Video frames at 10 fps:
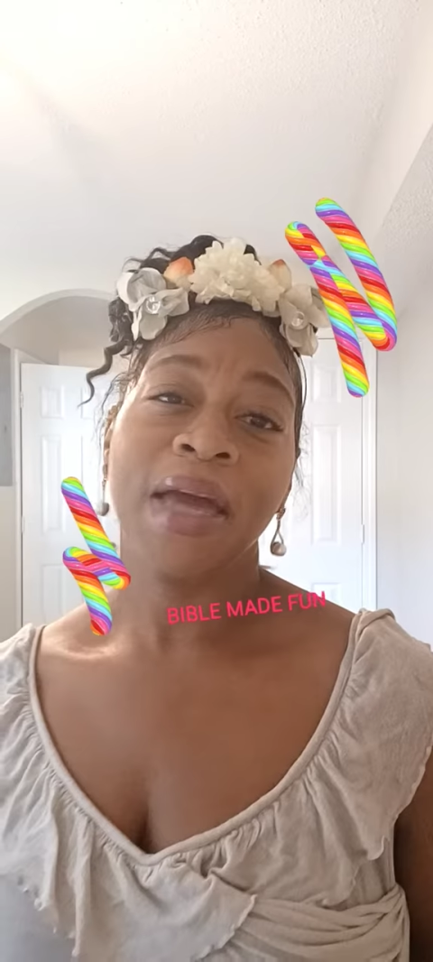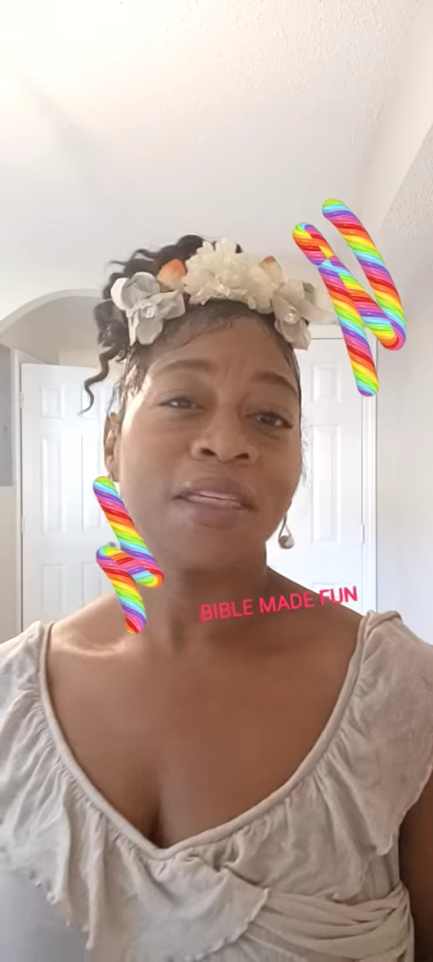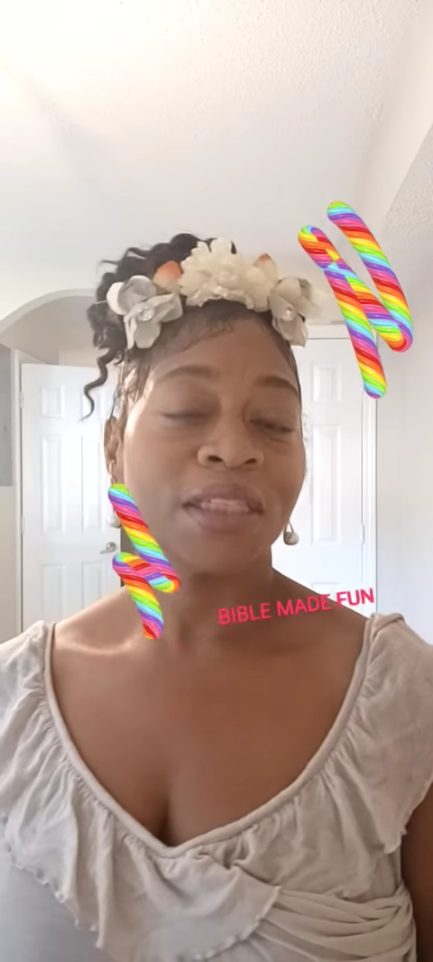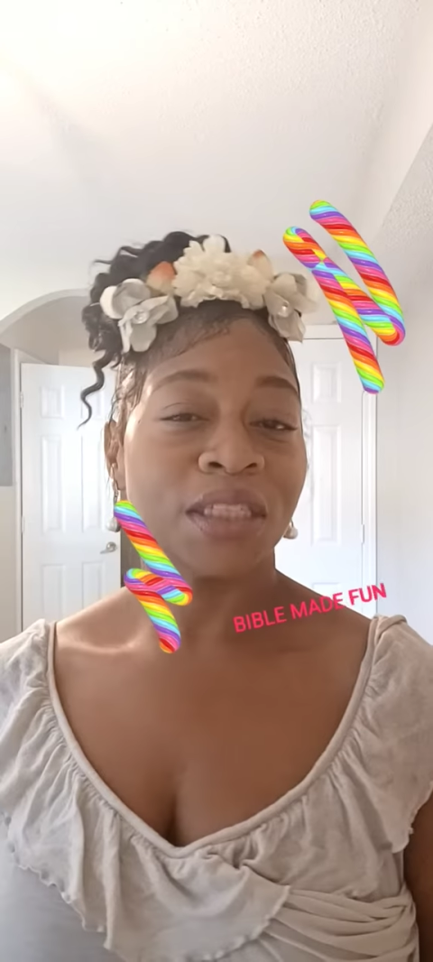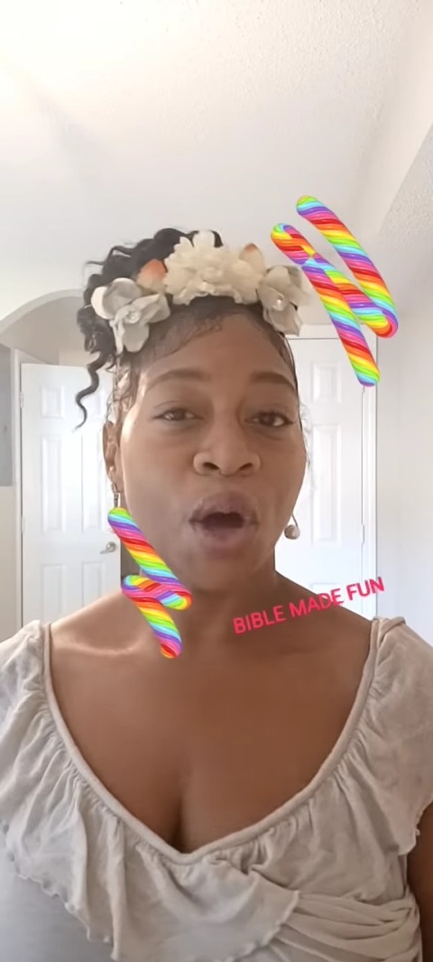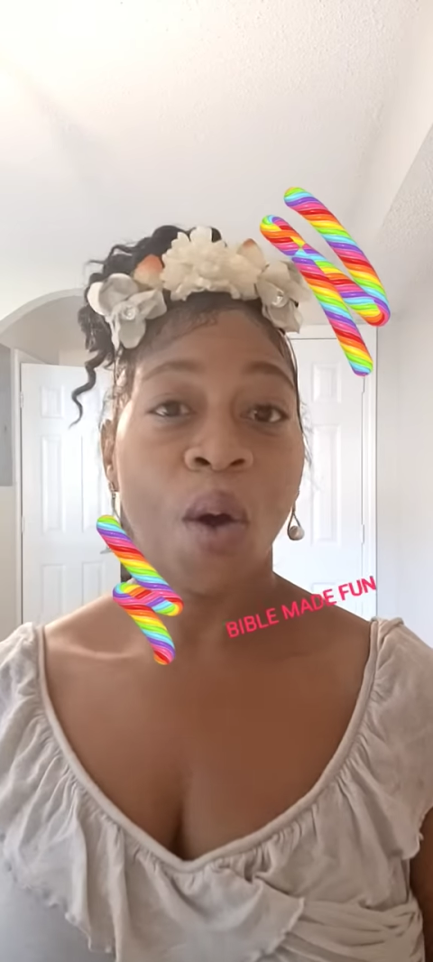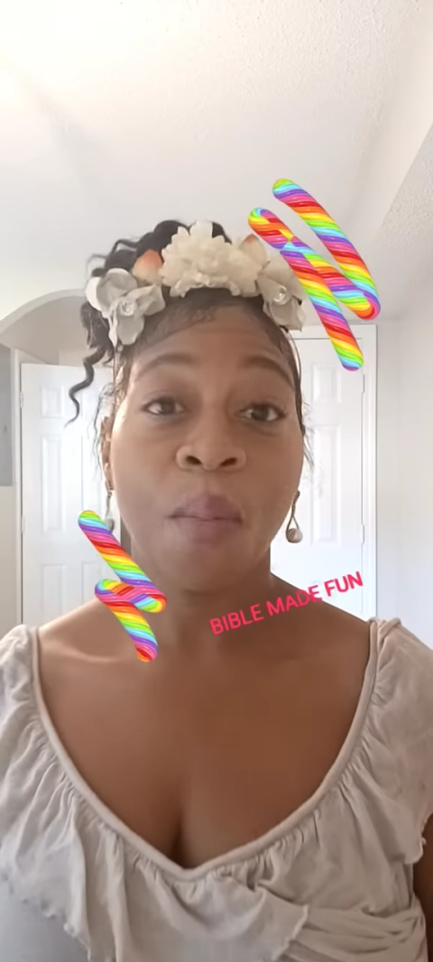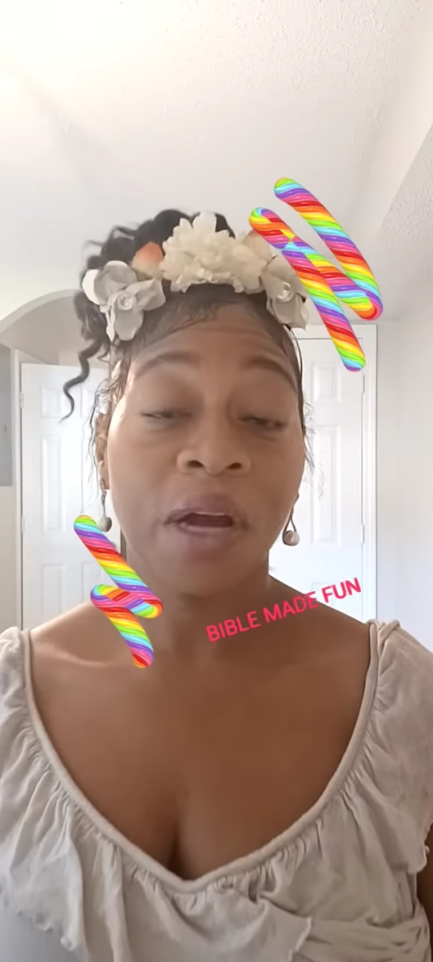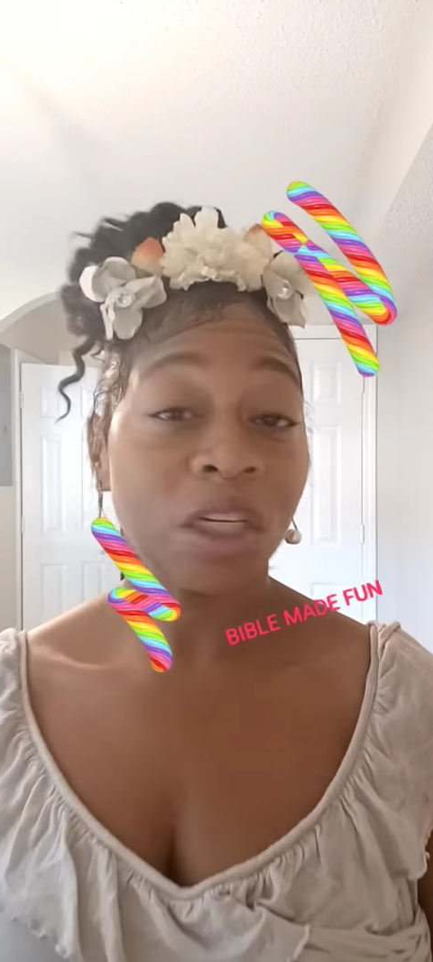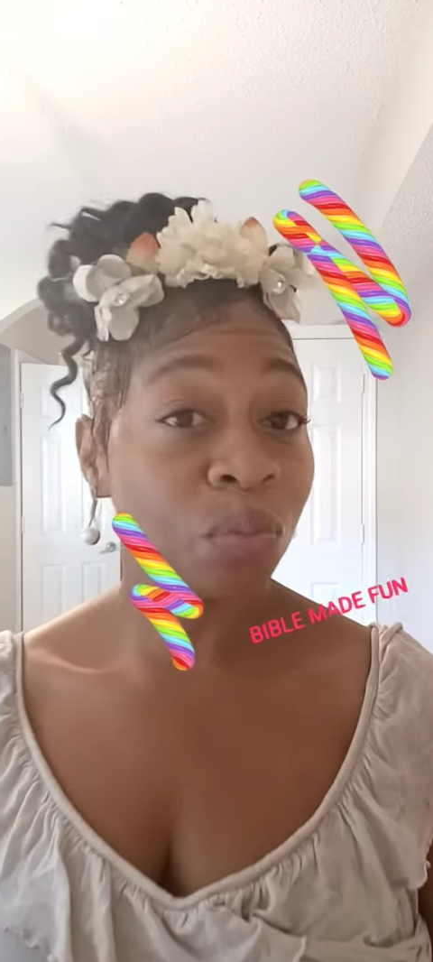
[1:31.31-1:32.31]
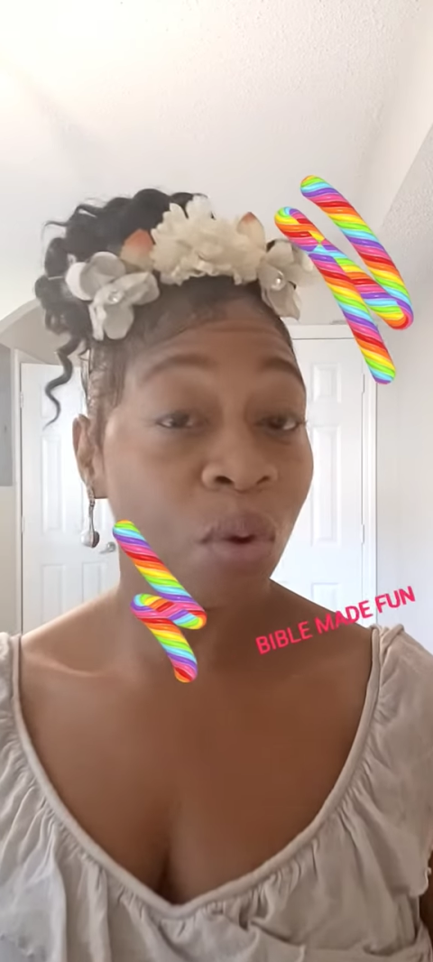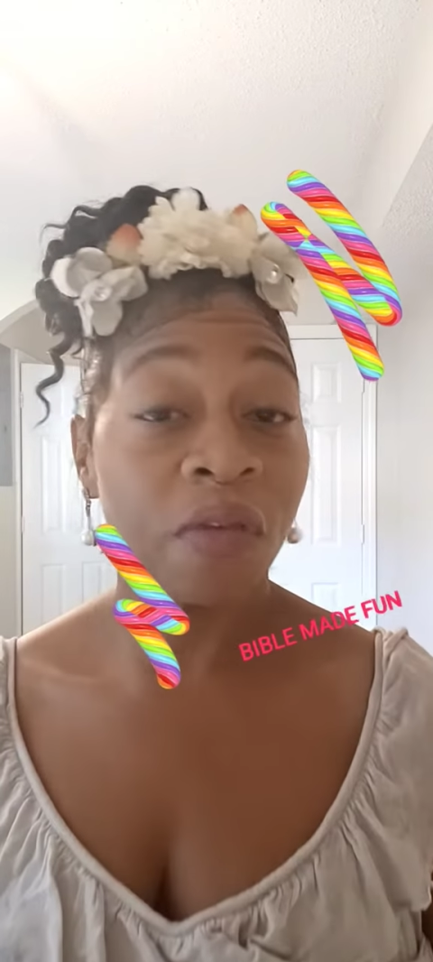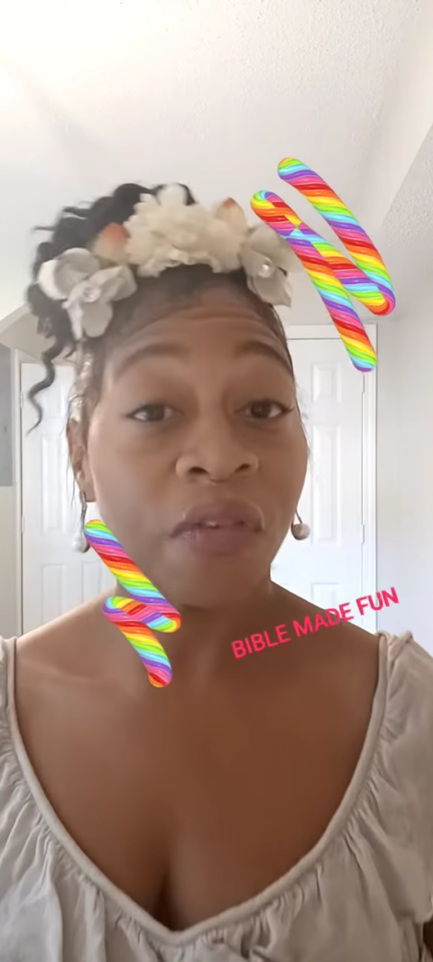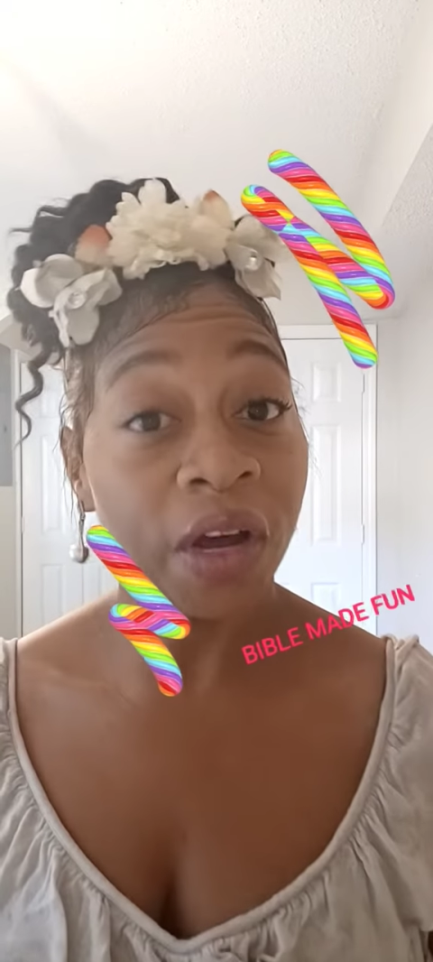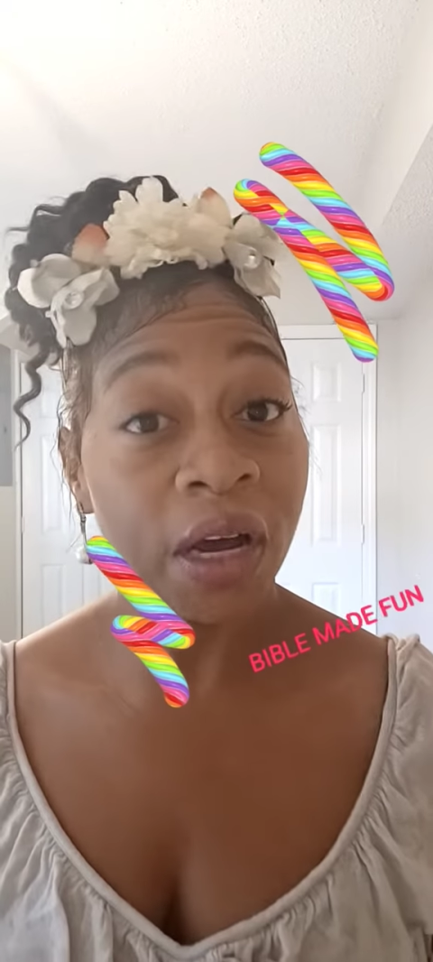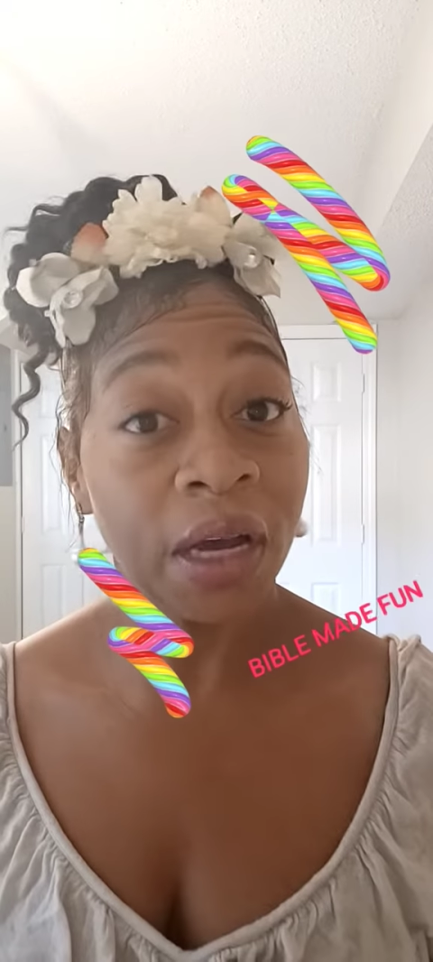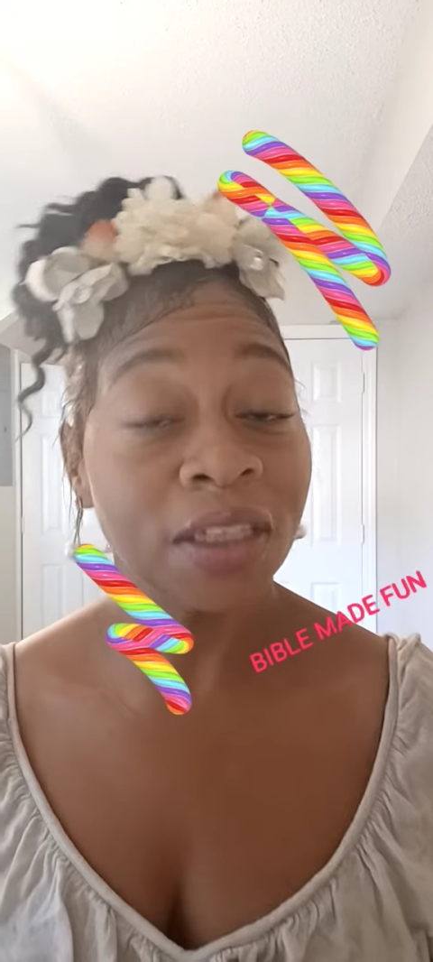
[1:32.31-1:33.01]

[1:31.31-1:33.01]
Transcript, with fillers: so much more fun,